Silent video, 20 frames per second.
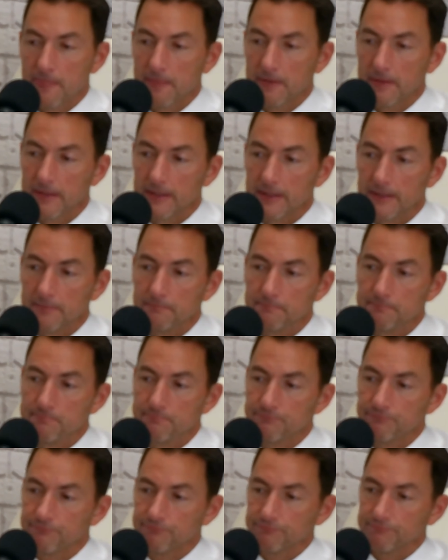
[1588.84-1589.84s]

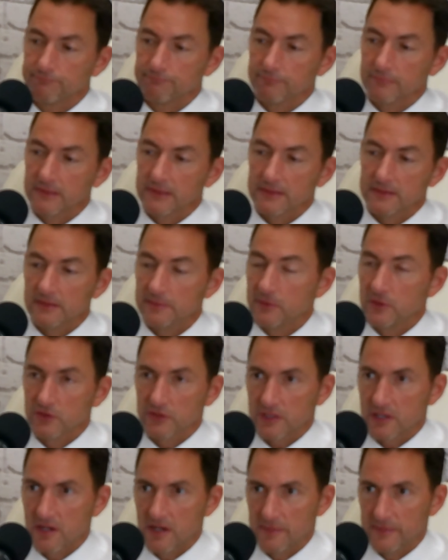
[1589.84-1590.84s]
The
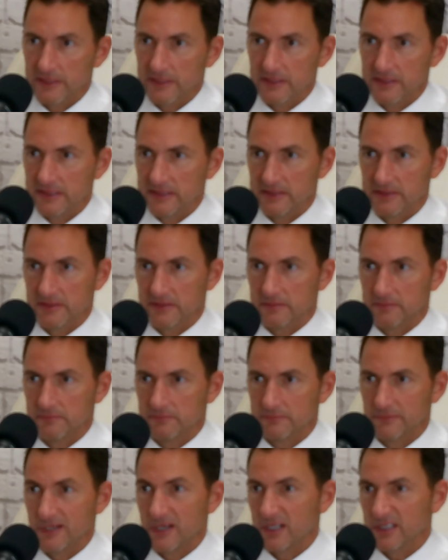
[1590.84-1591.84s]
most common is
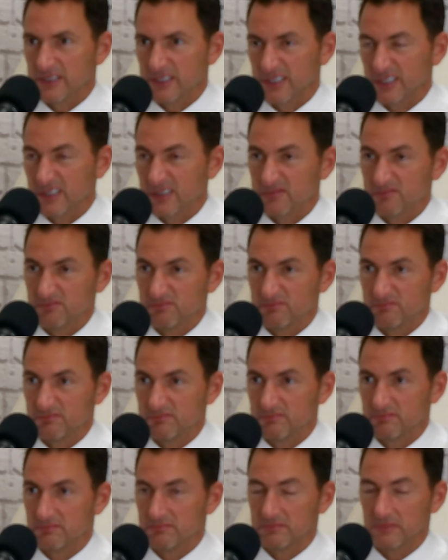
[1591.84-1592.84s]
nausea
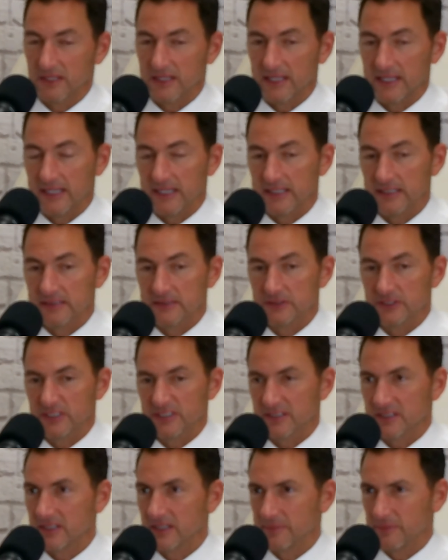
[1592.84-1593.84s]
and
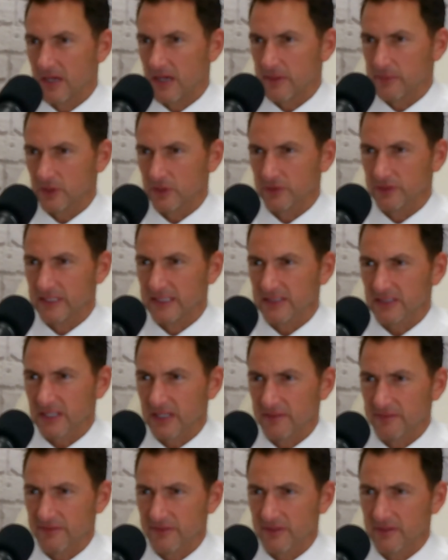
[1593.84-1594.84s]
just abdominal
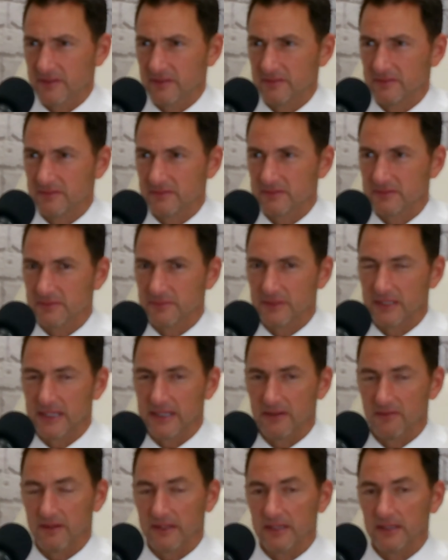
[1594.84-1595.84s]
discomfort, some
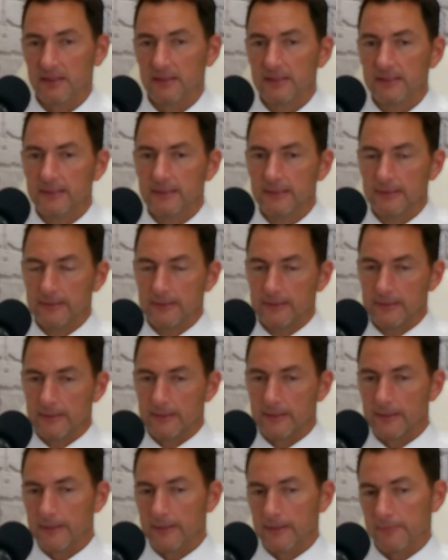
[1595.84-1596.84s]
diarrhea.
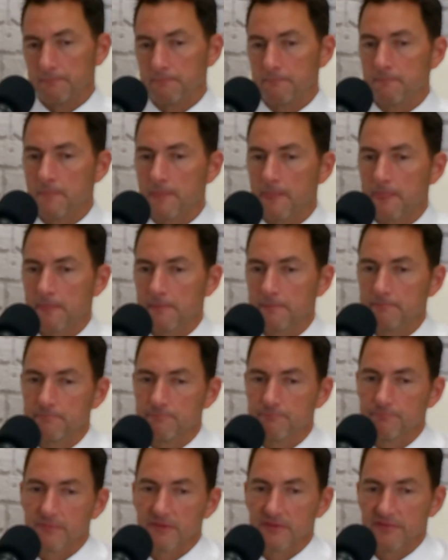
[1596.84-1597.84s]

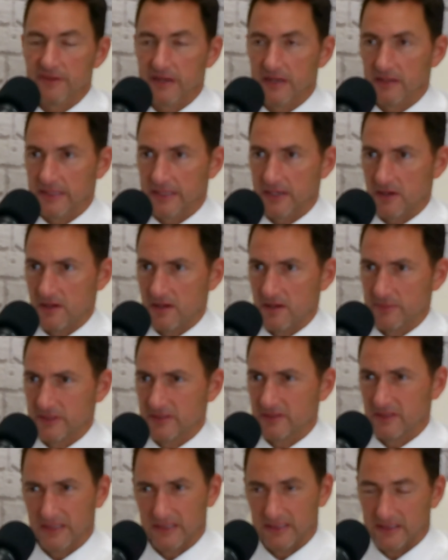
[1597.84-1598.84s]
It's fairly
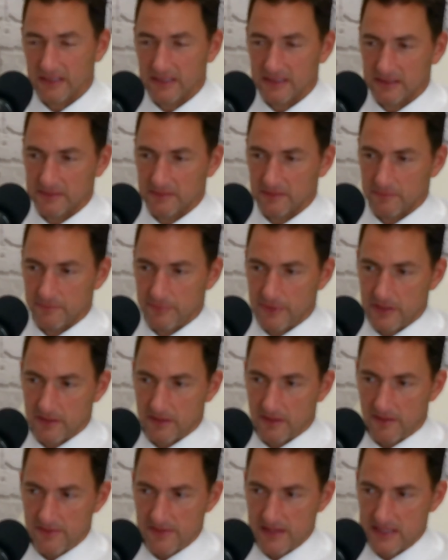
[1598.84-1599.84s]
common. And part of
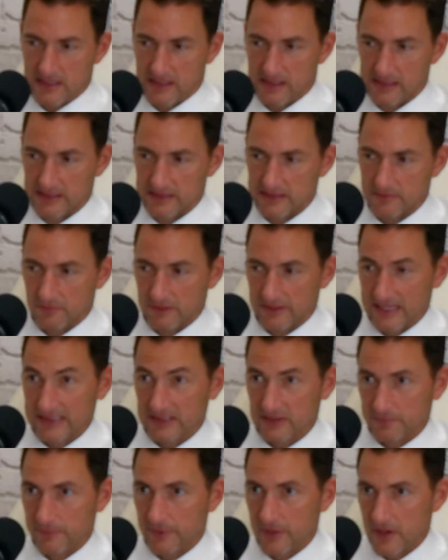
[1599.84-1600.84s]
the thinking is, well,
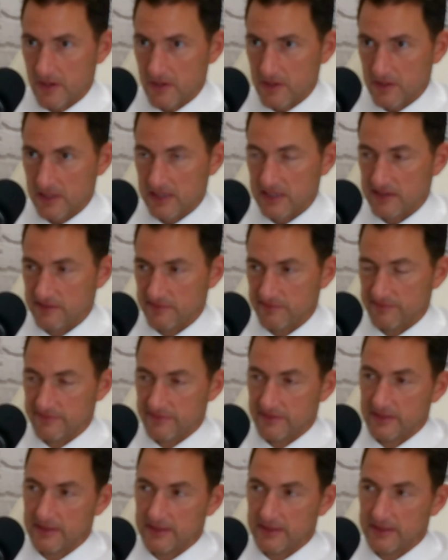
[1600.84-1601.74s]
that's part of